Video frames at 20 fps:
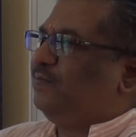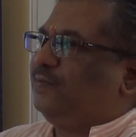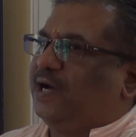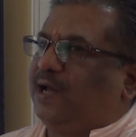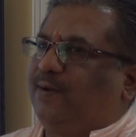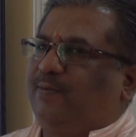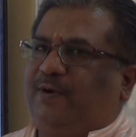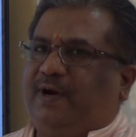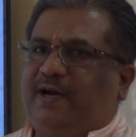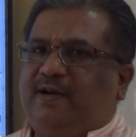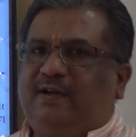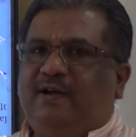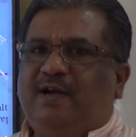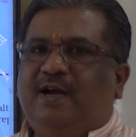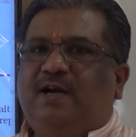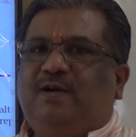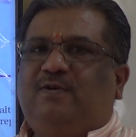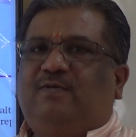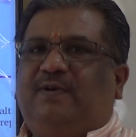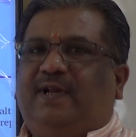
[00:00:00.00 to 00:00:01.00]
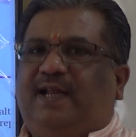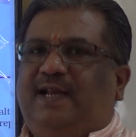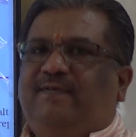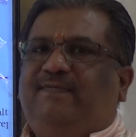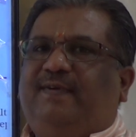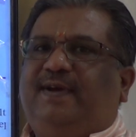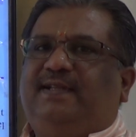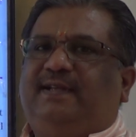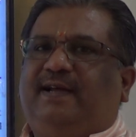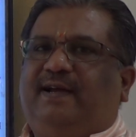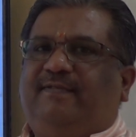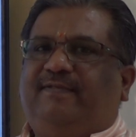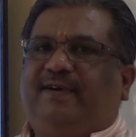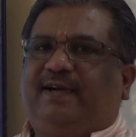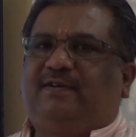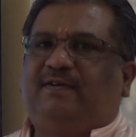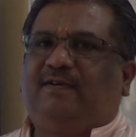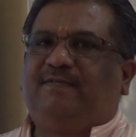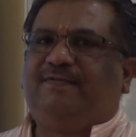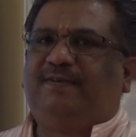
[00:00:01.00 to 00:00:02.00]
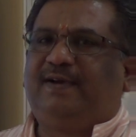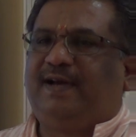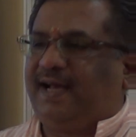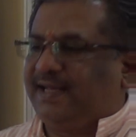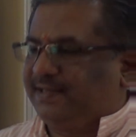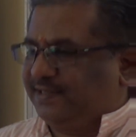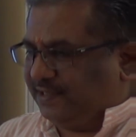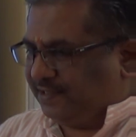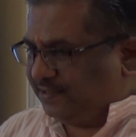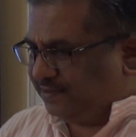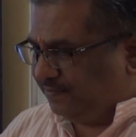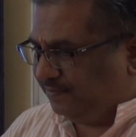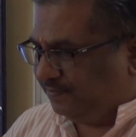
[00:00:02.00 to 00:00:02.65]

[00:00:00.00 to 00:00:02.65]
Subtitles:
carbonate to nullify the effect of acid.